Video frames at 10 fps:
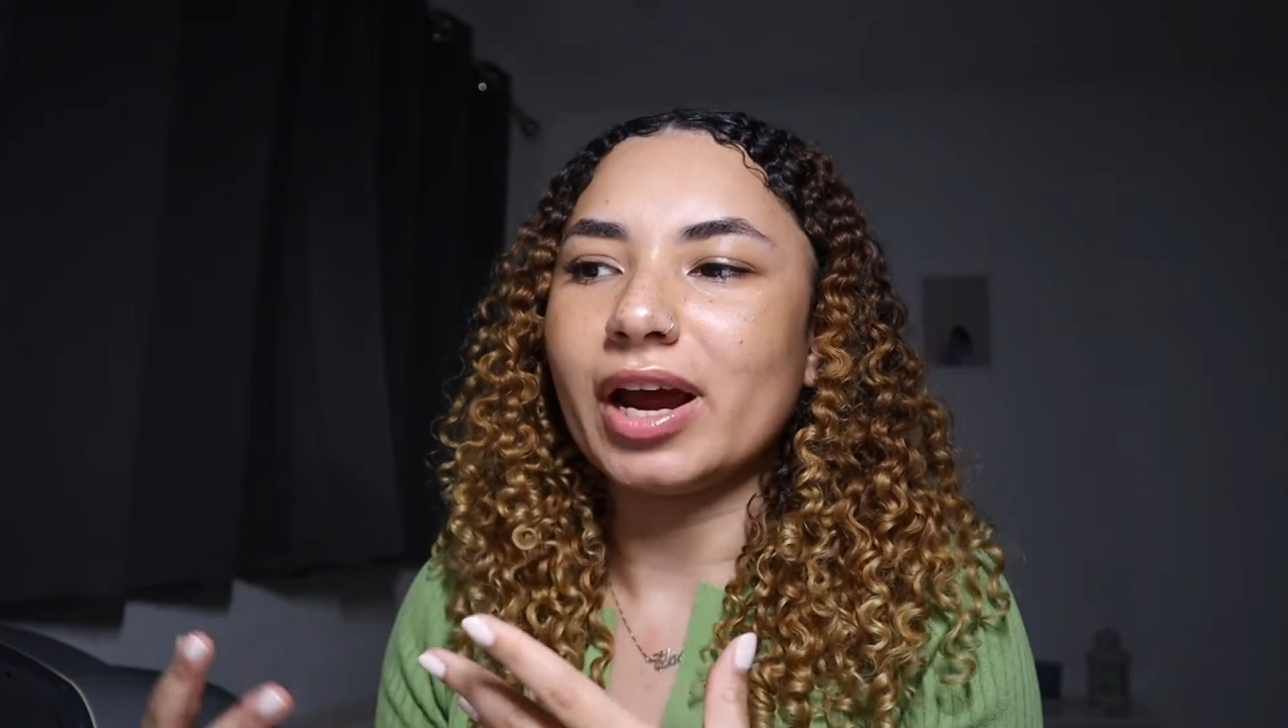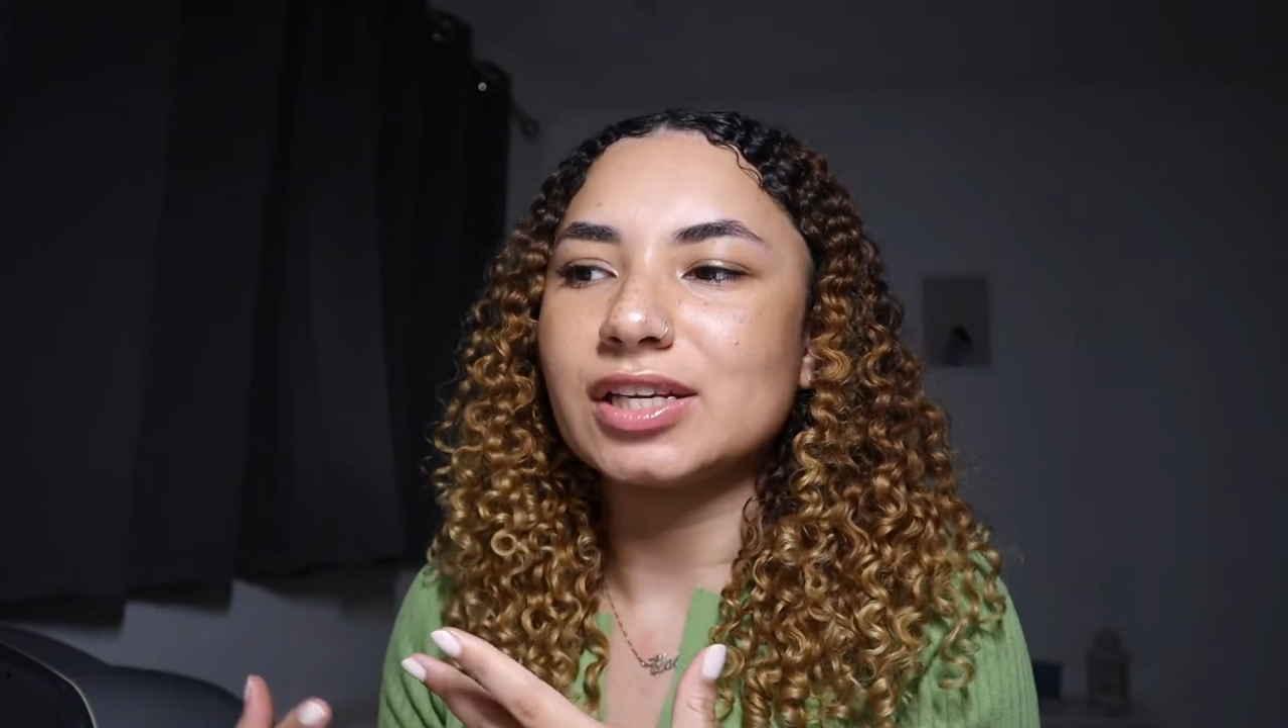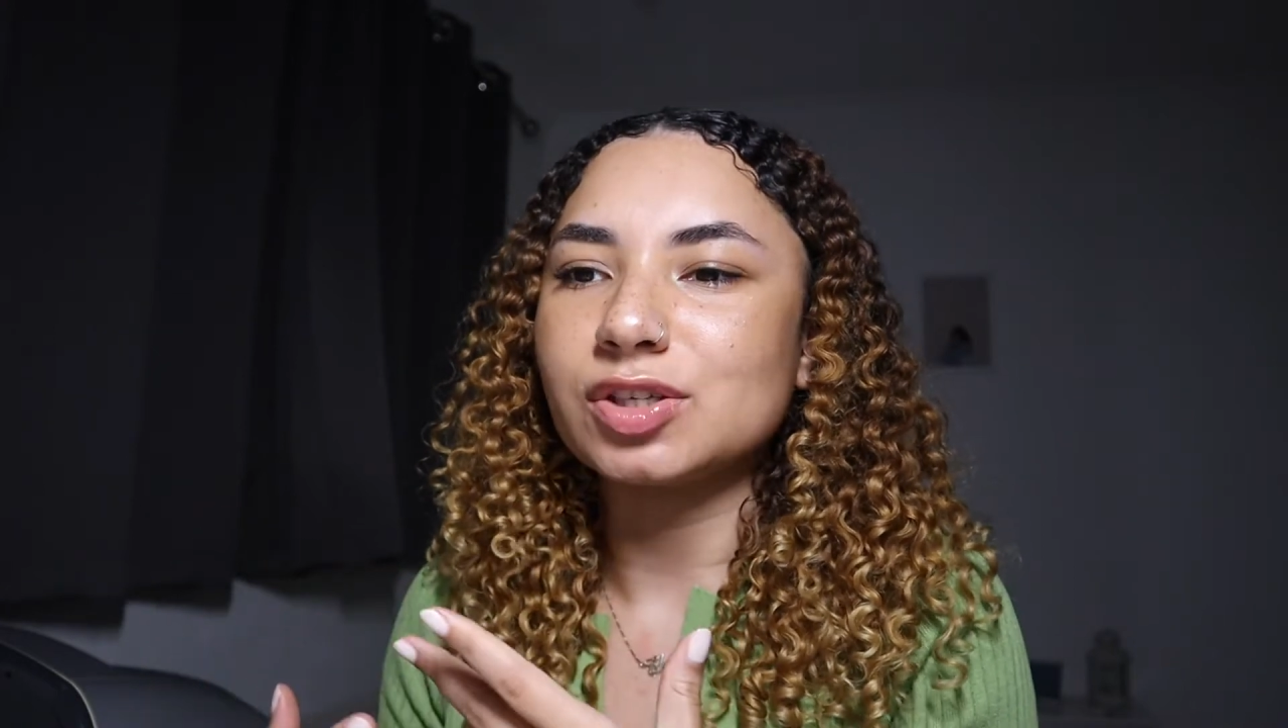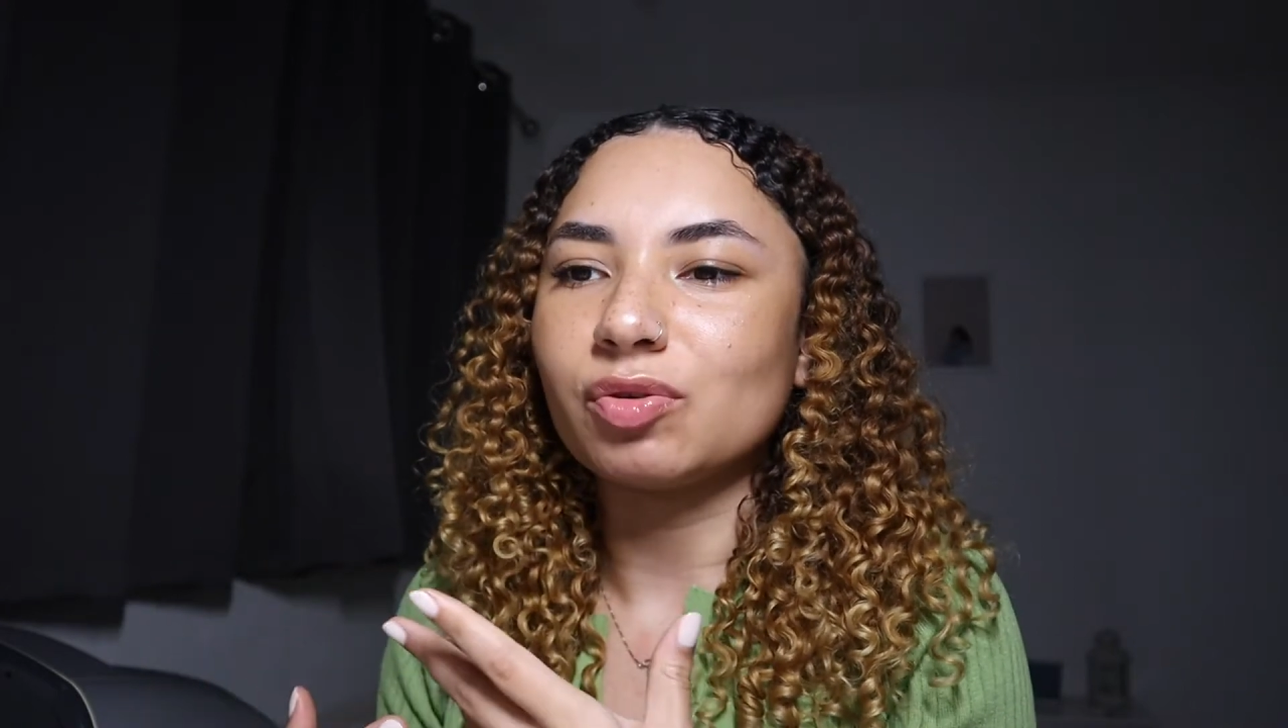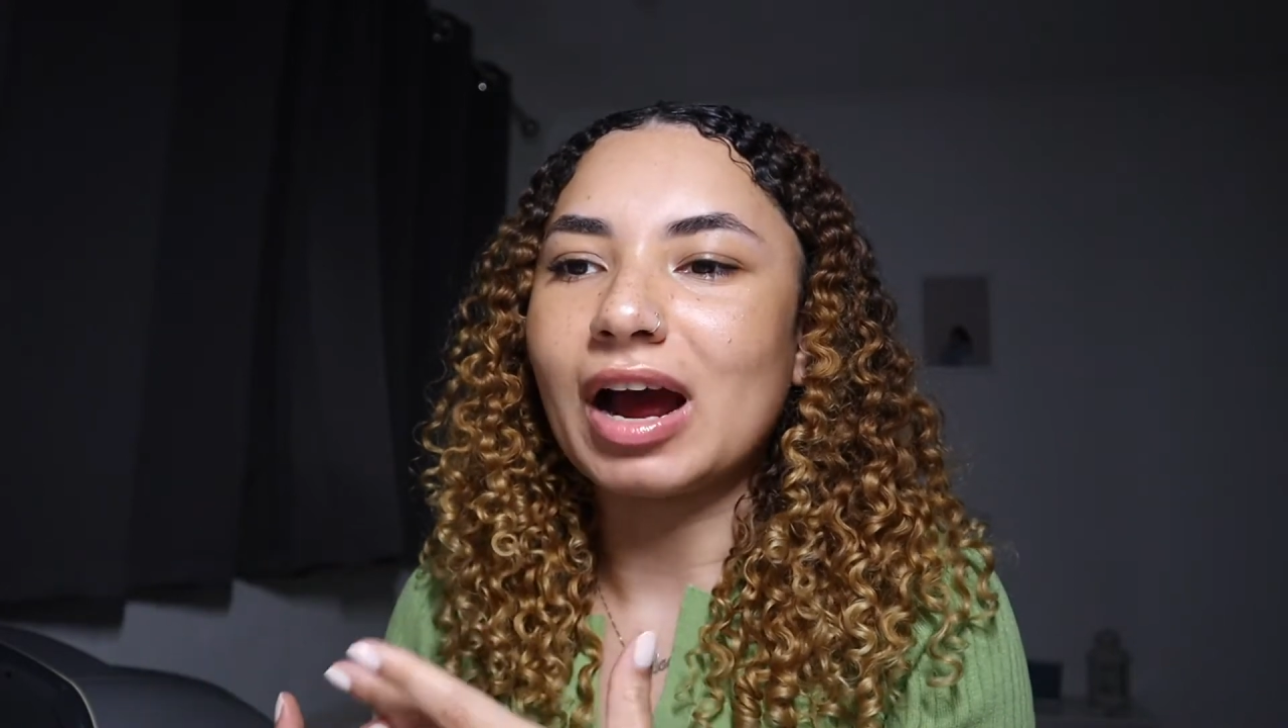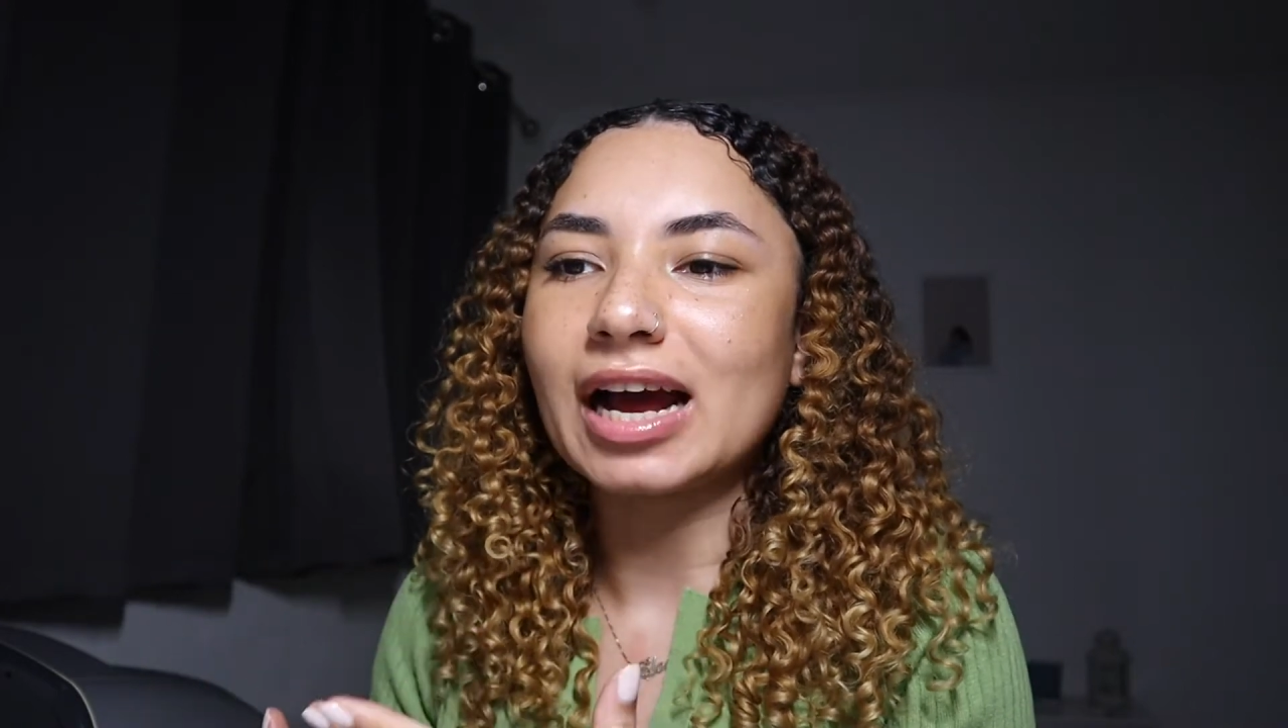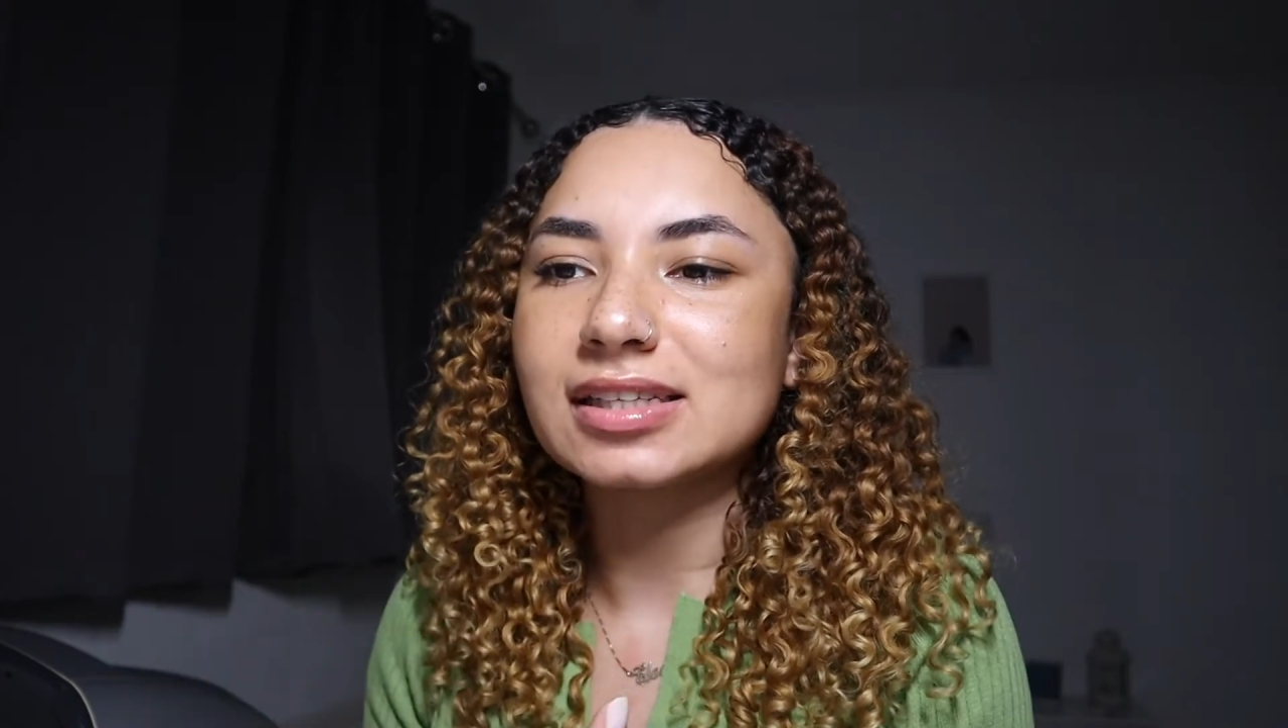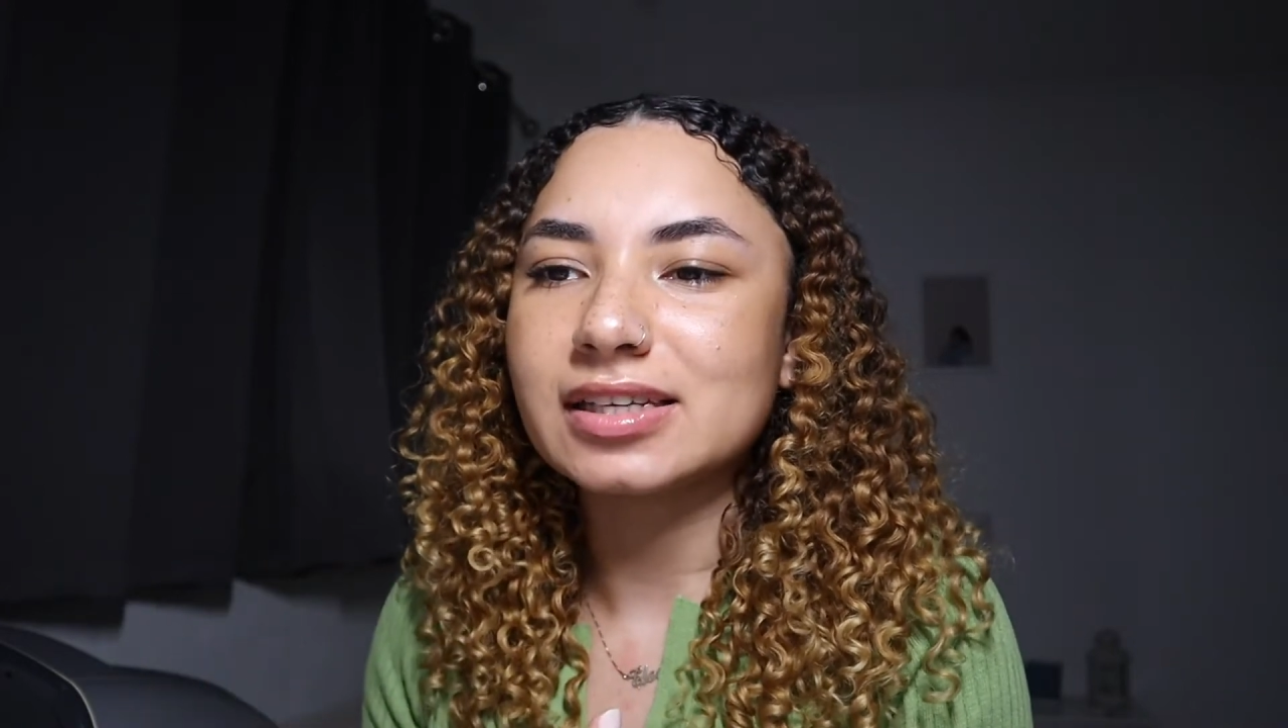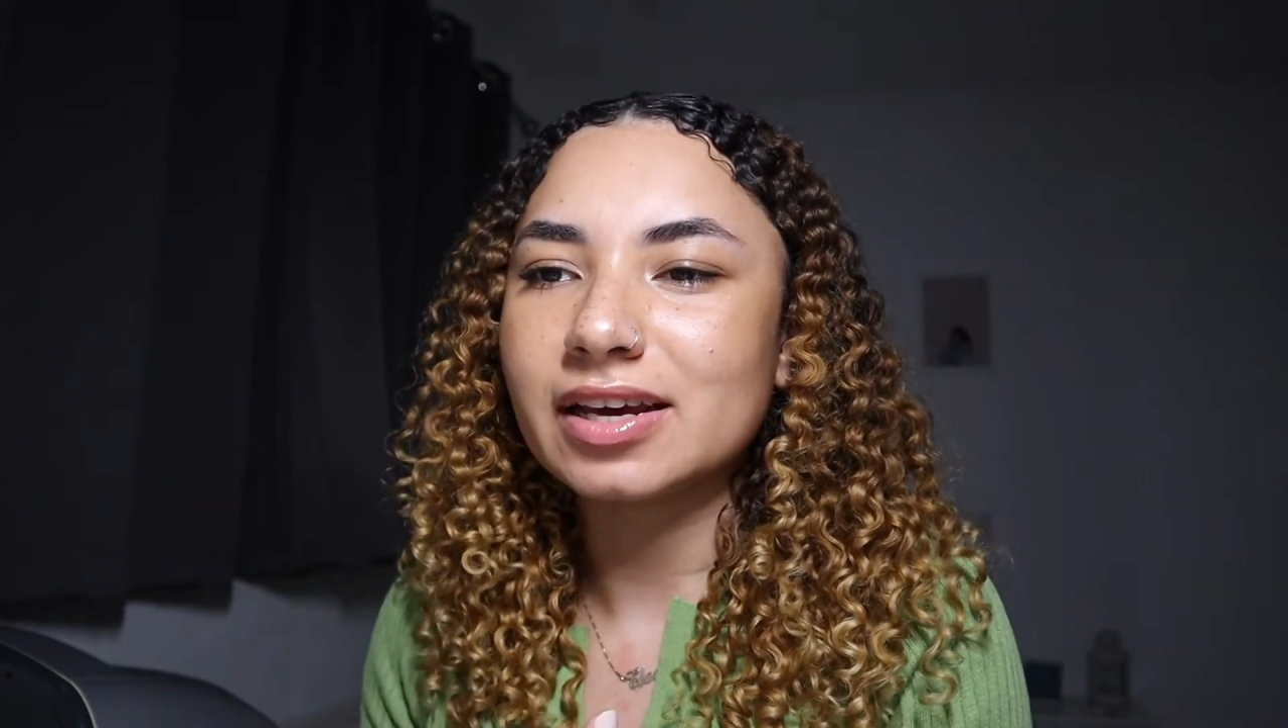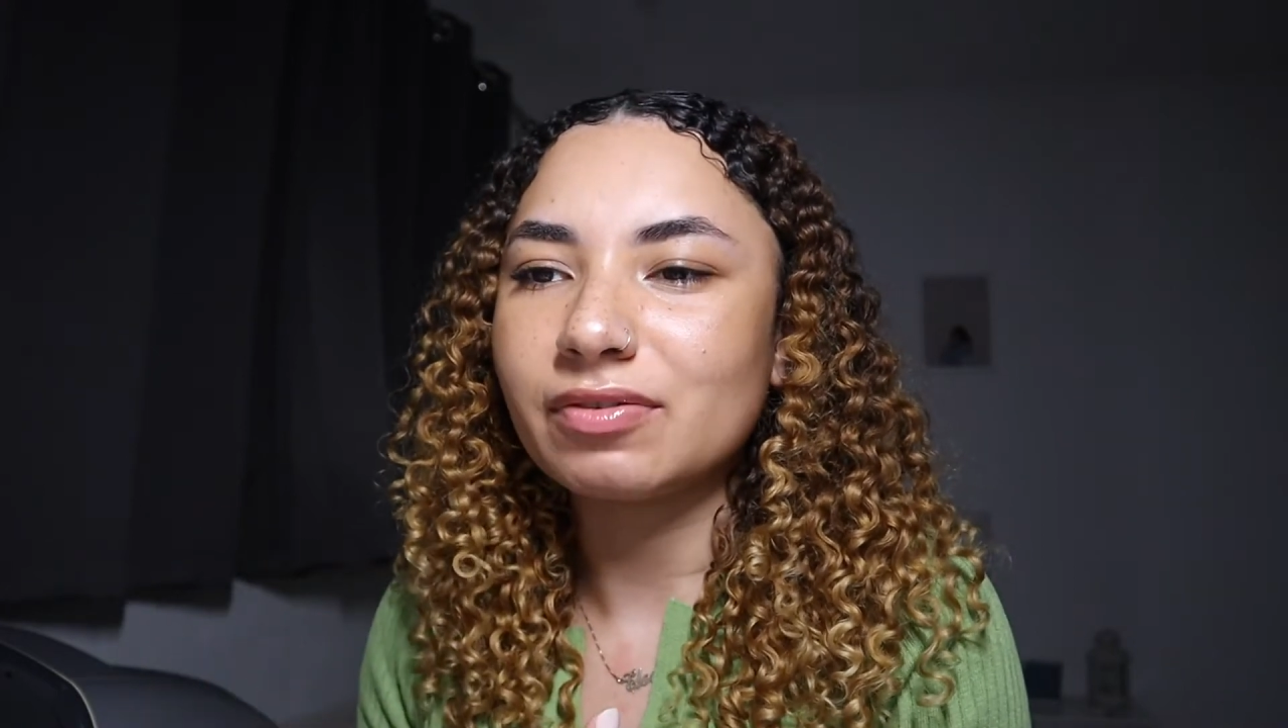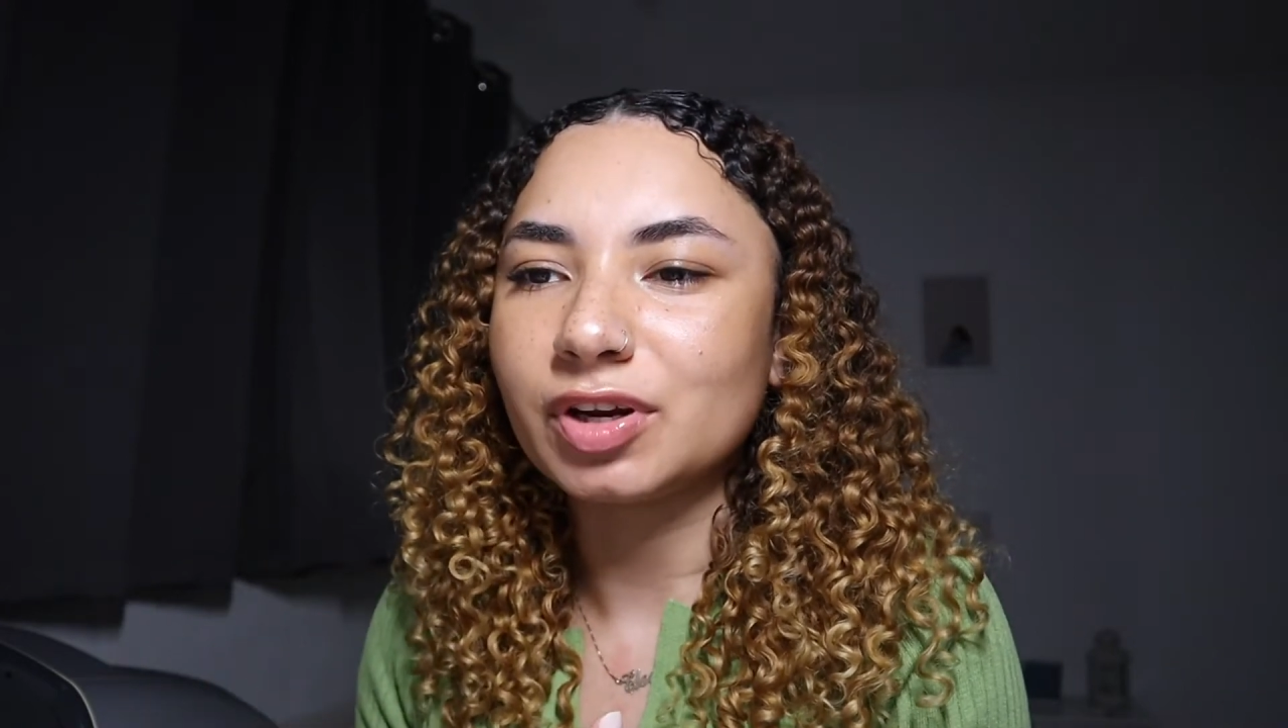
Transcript: interactive